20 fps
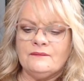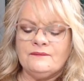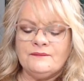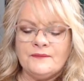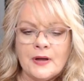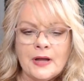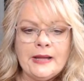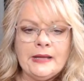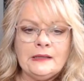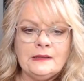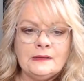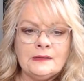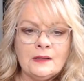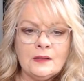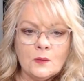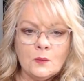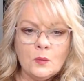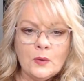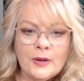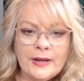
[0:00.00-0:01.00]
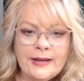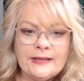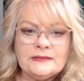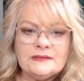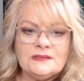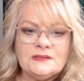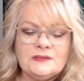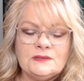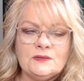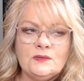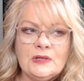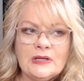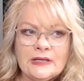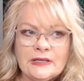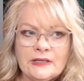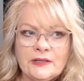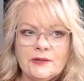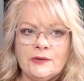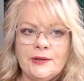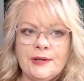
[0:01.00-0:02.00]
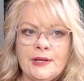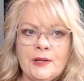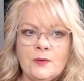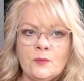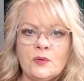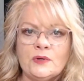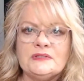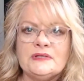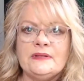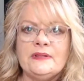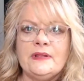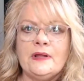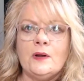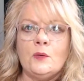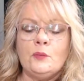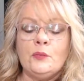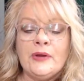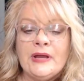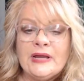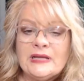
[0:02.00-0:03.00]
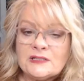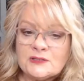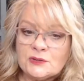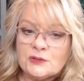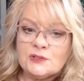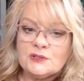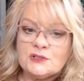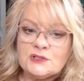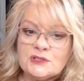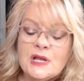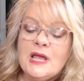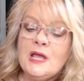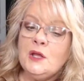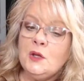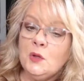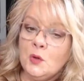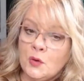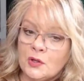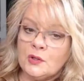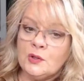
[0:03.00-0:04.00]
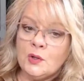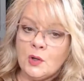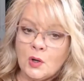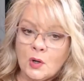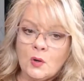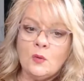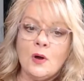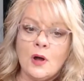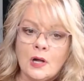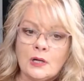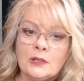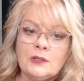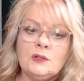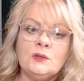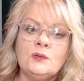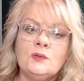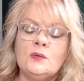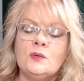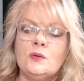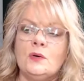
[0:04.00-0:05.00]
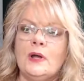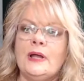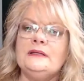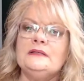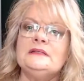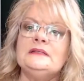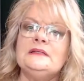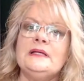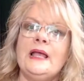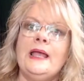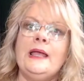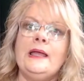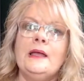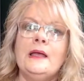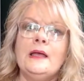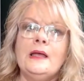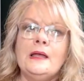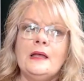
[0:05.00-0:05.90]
Find the way to get your keywords in there. Research. You can go on Google and say